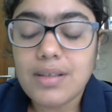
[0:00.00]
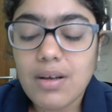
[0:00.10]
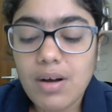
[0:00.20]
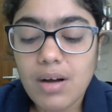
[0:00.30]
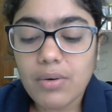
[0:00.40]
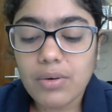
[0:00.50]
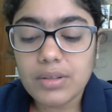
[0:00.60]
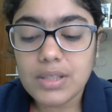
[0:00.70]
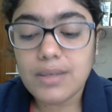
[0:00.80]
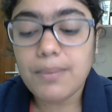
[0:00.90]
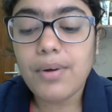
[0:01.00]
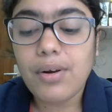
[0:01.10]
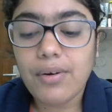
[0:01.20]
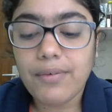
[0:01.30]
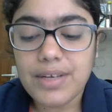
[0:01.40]
Now, a
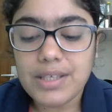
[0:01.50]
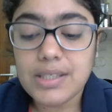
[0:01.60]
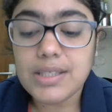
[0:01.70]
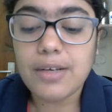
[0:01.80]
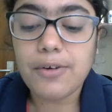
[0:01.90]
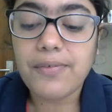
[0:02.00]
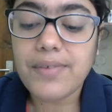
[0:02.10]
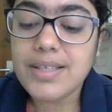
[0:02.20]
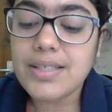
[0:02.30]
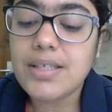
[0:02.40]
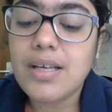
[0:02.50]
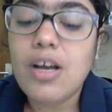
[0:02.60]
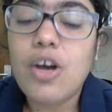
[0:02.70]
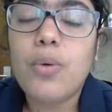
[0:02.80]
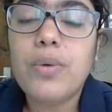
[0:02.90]
cognizable offense is an offense
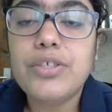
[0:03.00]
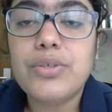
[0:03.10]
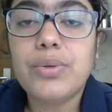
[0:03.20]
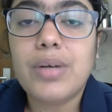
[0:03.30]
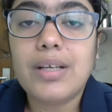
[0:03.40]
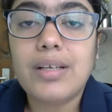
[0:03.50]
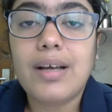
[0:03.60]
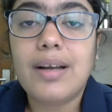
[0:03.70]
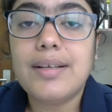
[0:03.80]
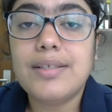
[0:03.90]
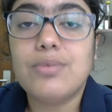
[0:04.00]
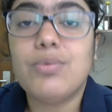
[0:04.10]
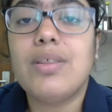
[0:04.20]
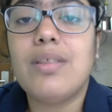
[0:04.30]
which you can arrest the